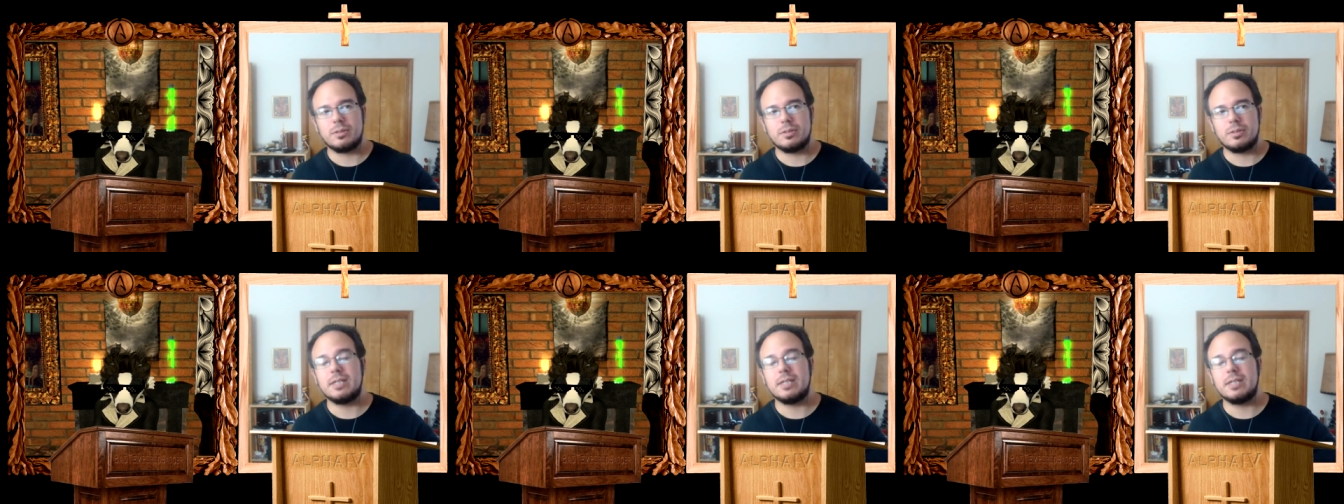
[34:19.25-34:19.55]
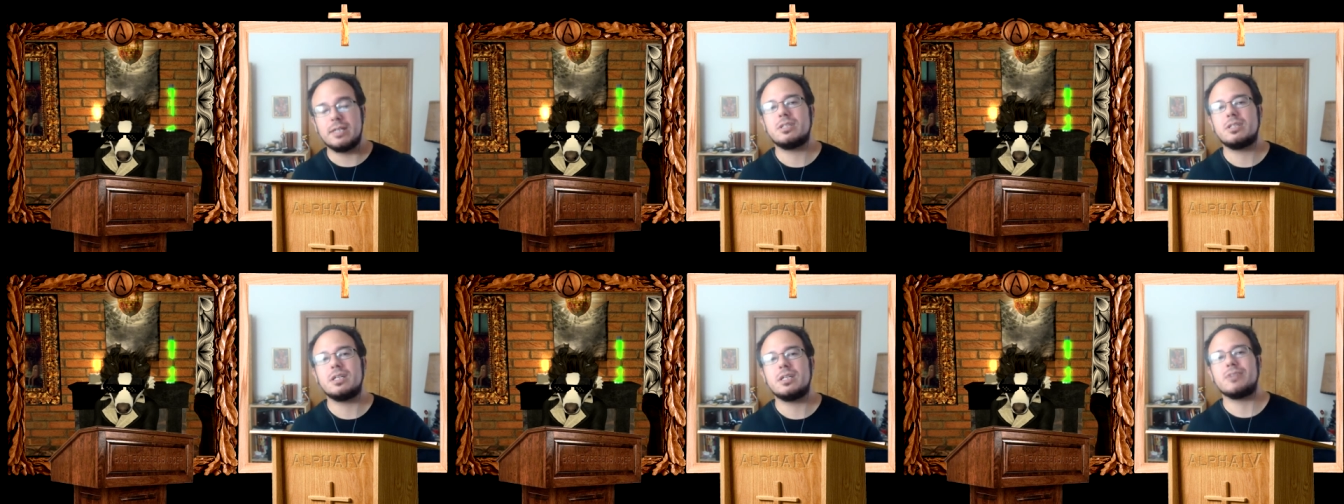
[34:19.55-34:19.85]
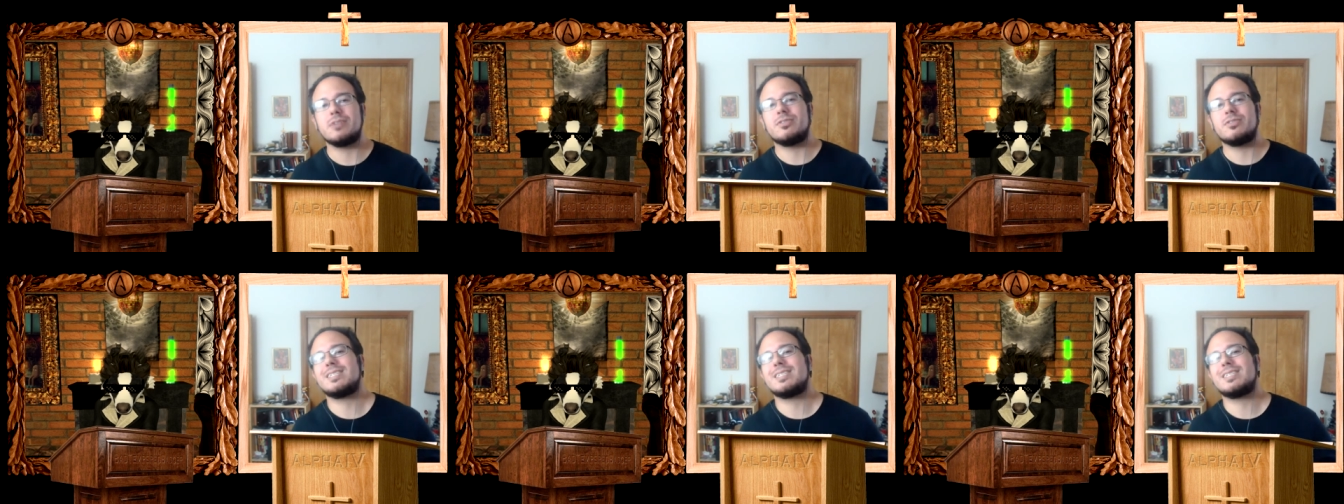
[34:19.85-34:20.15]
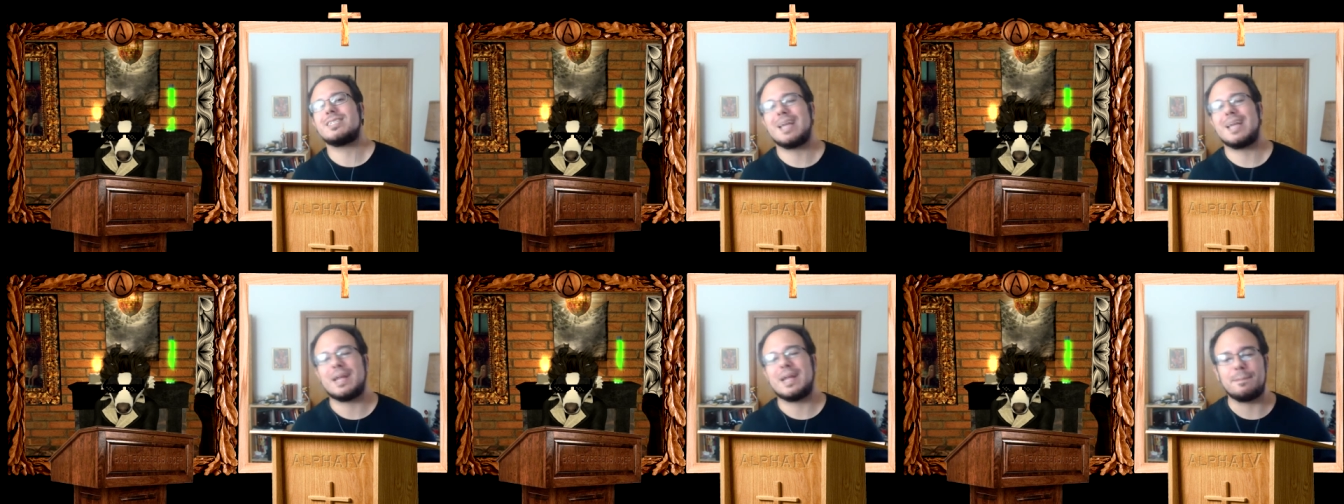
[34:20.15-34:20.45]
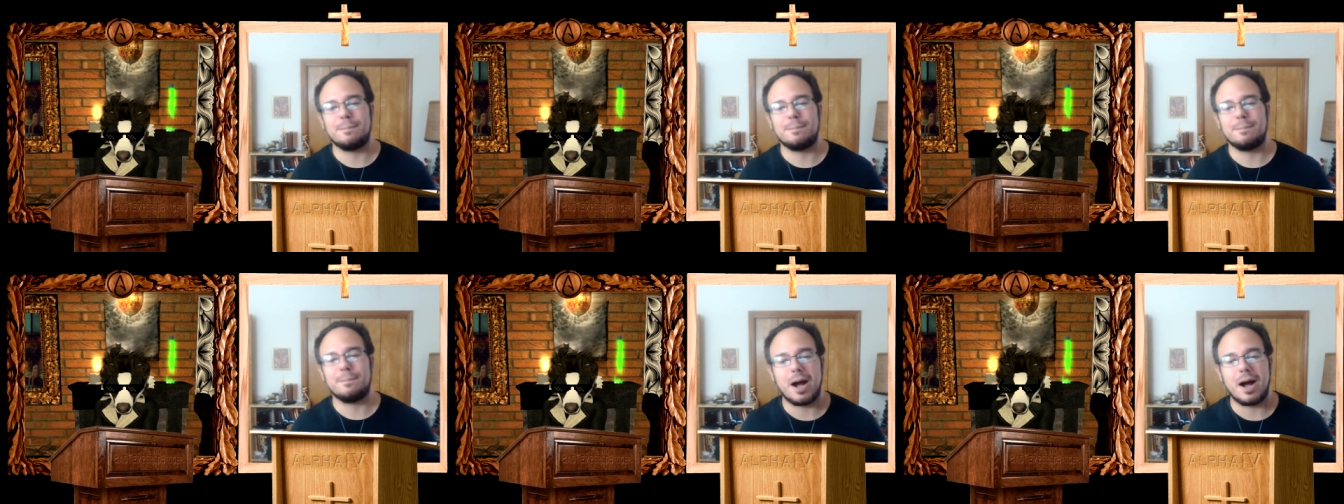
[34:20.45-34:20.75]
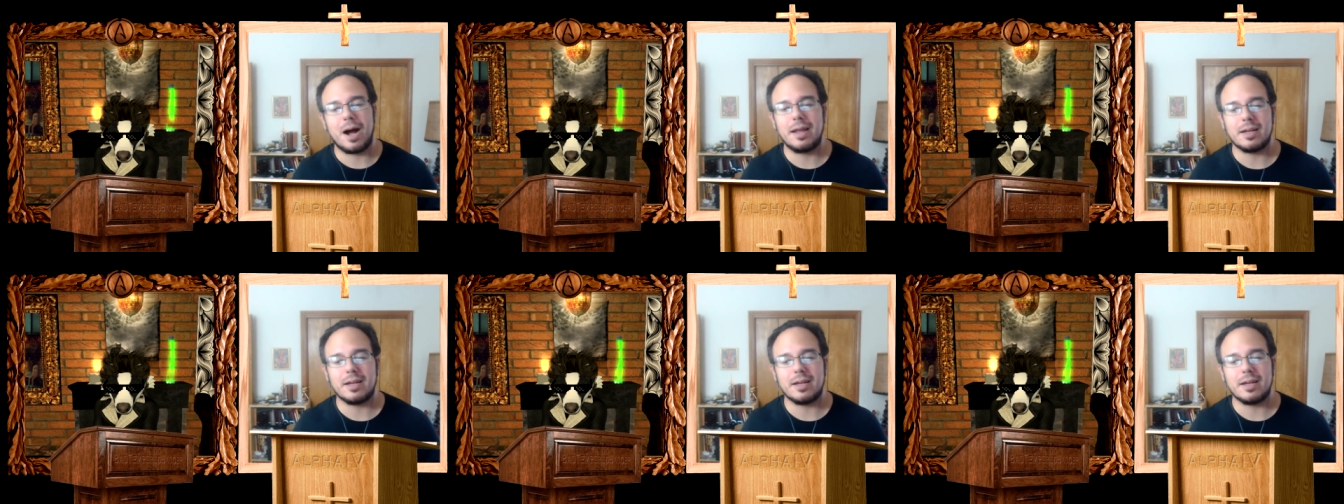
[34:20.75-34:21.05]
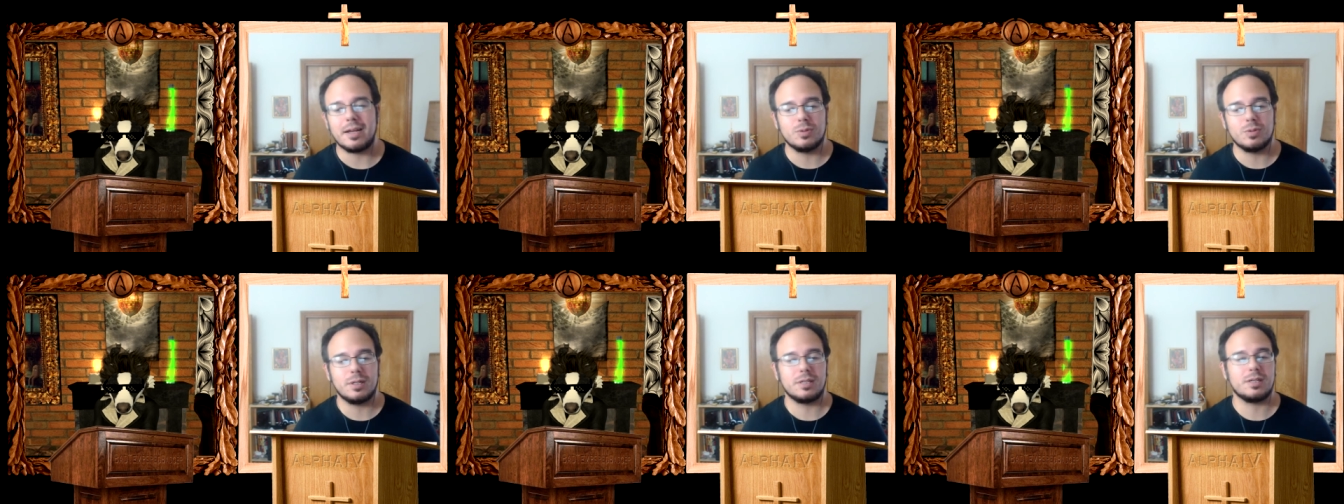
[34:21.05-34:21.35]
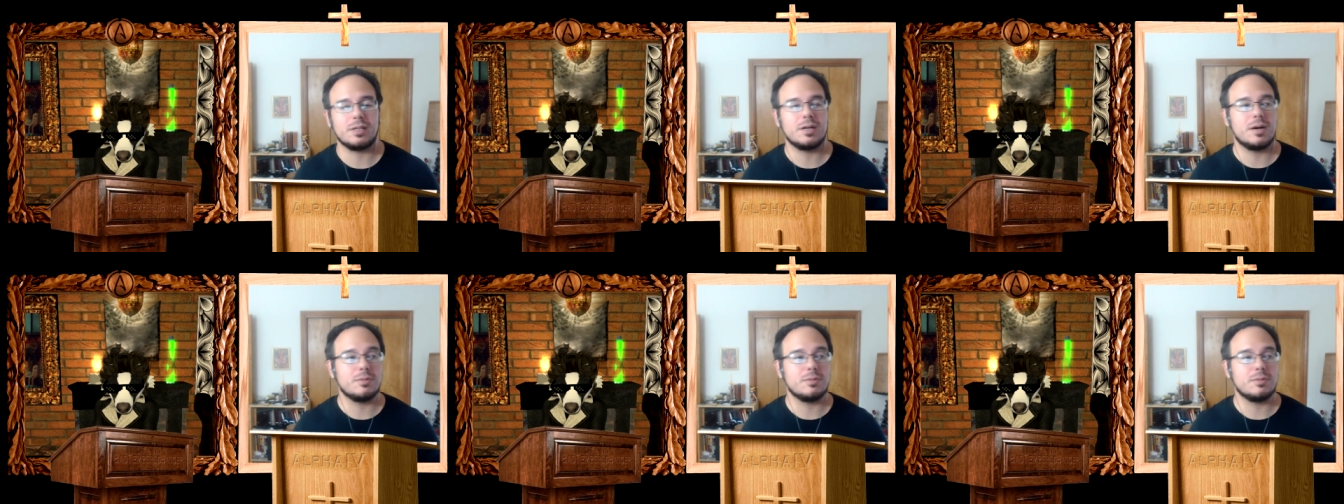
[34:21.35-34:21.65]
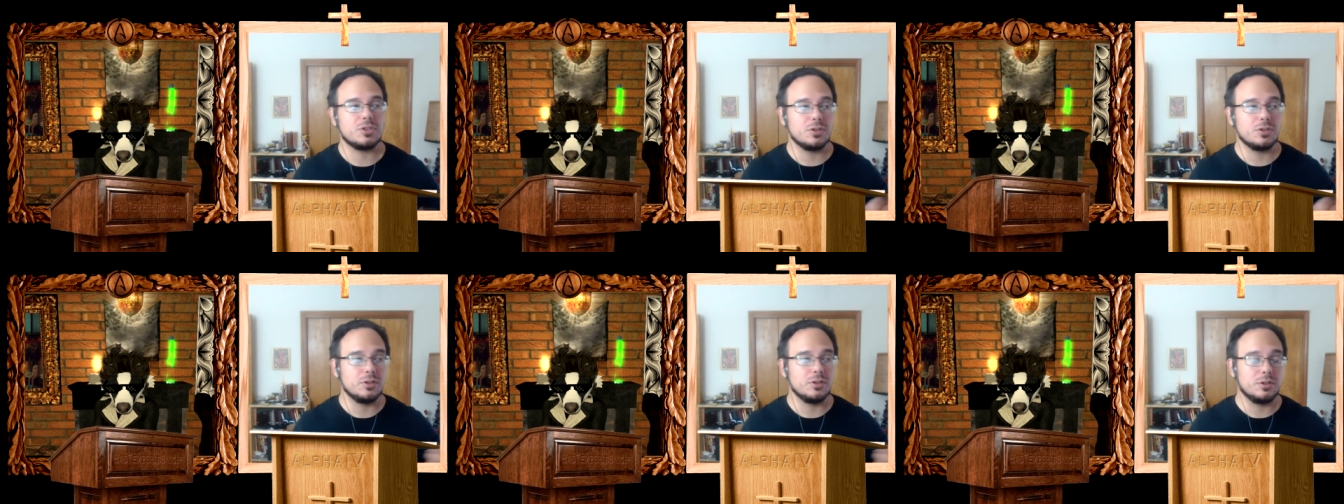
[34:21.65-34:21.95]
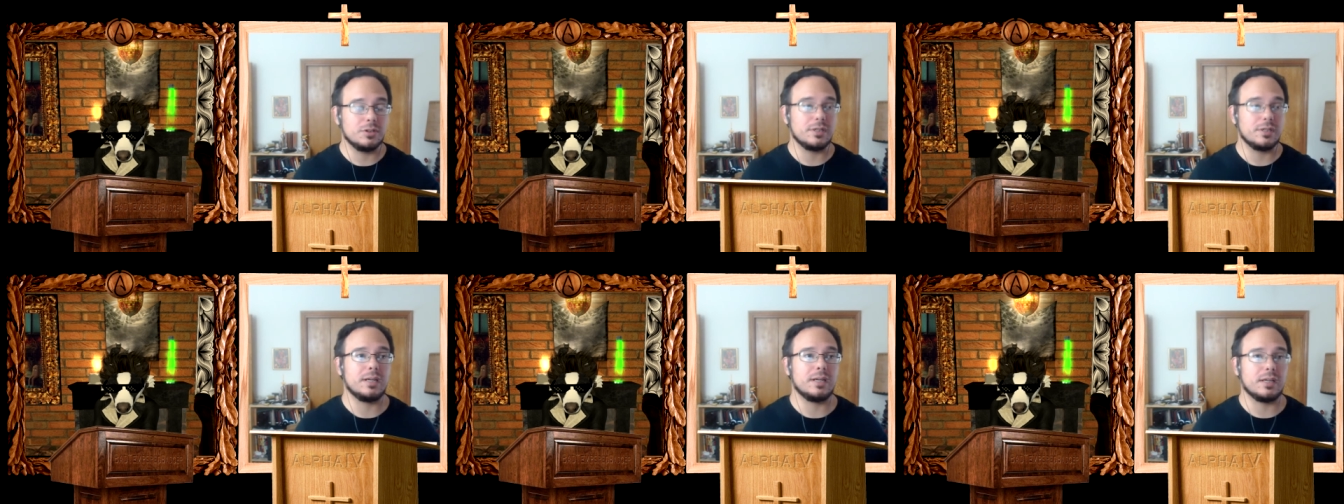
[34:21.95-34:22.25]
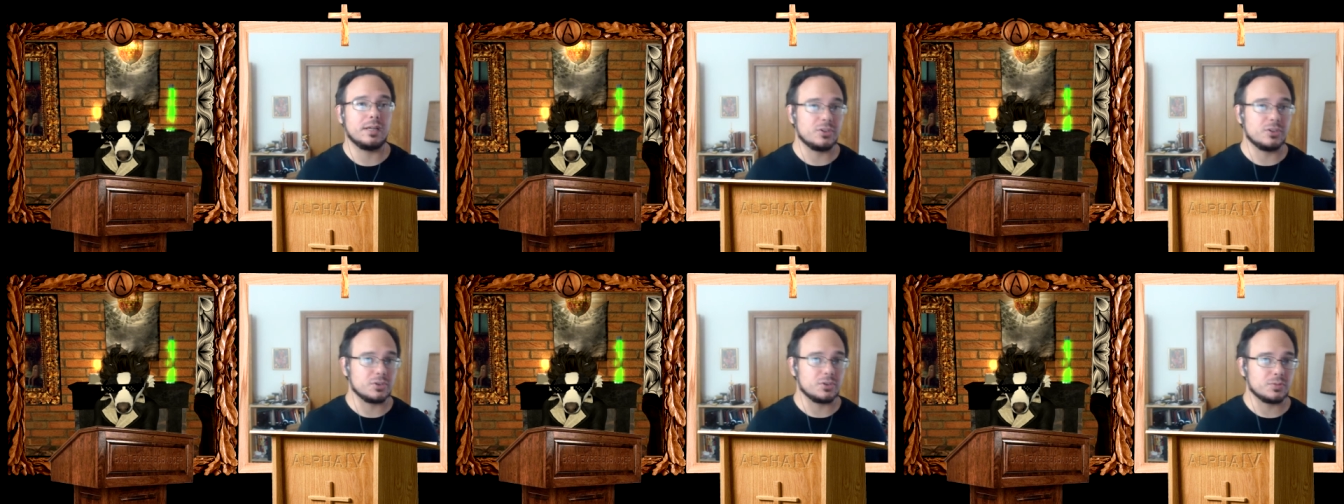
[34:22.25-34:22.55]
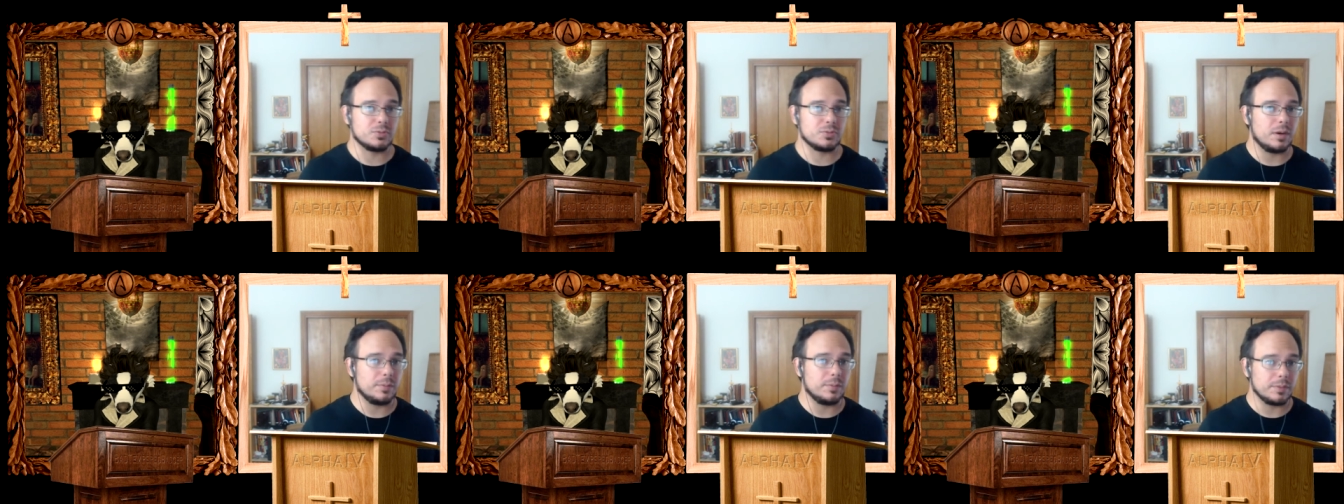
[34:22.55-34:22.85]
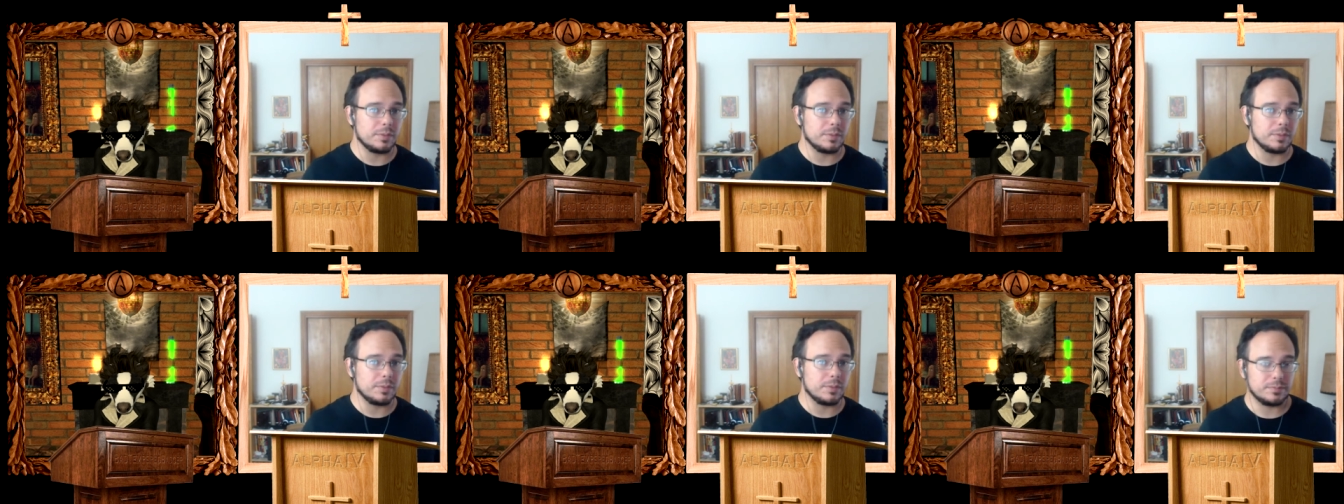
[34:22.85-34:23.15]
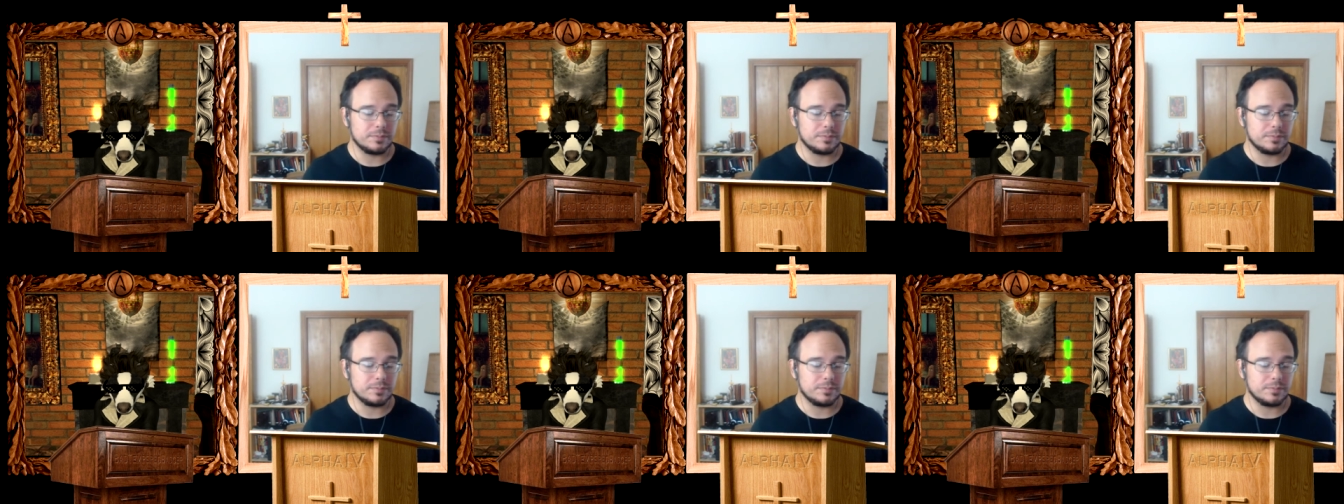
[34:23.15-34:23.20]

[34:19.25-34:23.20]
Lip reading: guilty of the same bias when it comes to looking at this problem?